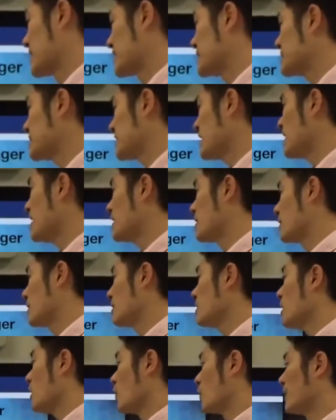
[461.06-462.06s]
can see
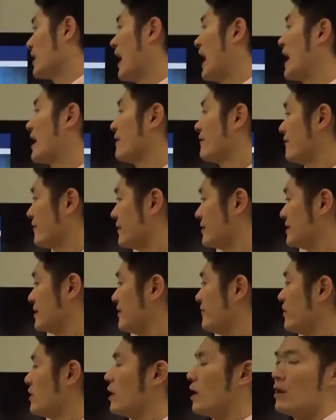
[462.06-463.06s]
here, we have a
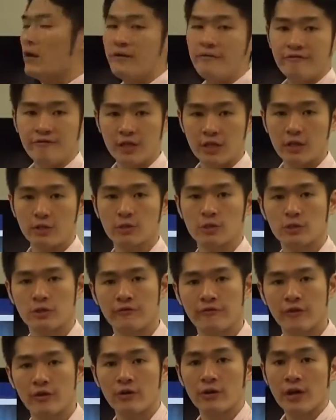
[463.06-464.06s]
DVR, video
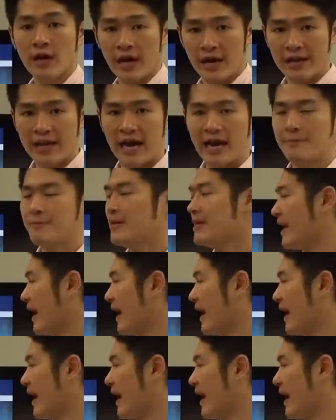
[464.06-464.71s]
server, and IP